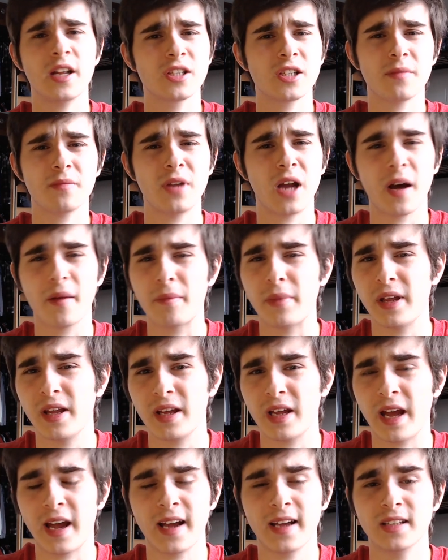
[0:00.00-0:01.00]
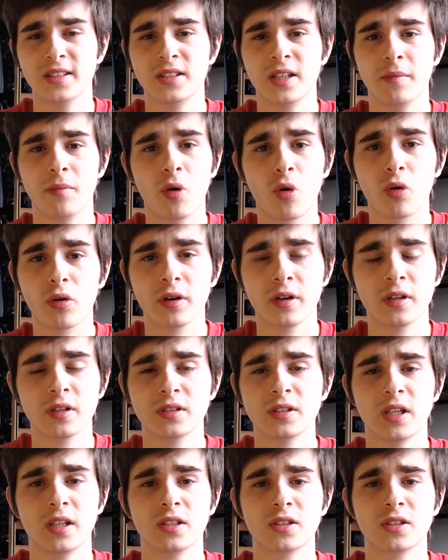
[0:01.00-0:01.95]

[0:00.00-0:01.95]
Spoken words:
not being as important since